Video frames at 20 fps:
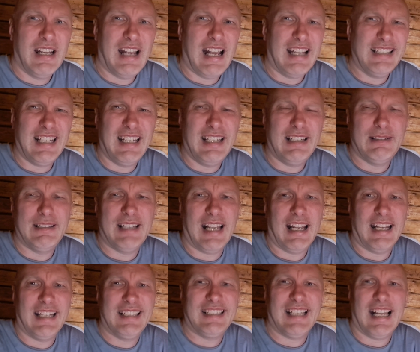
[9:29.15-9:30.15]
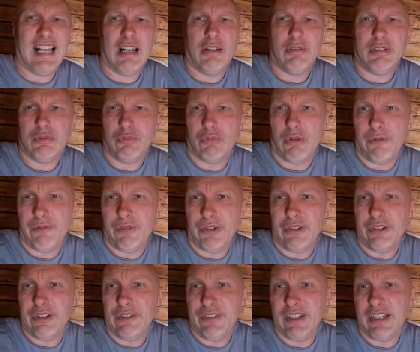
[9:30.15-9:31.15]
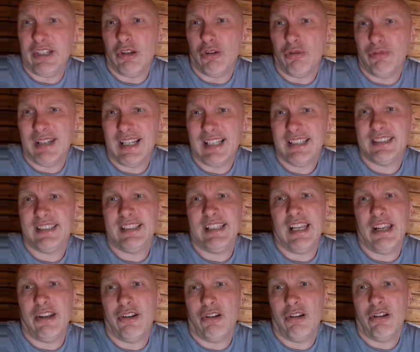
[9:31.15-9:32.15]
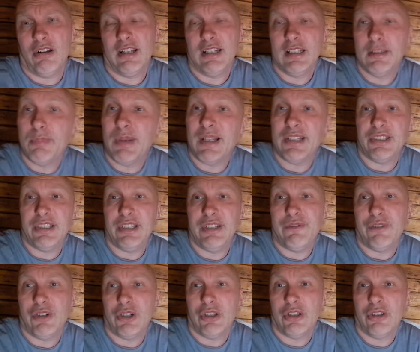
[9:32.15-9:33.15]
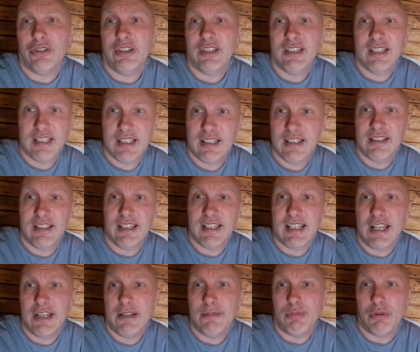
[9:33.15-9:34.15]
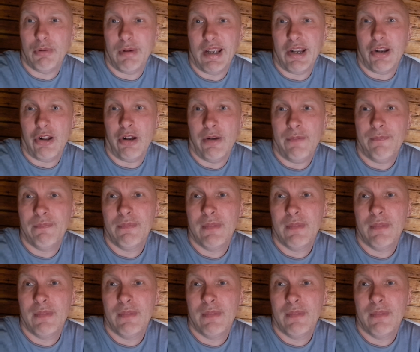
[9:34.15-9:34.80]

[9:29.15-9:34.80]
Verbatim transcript: I say it's quite a stylish one for the video nasty era and especially for the, the cannibal era.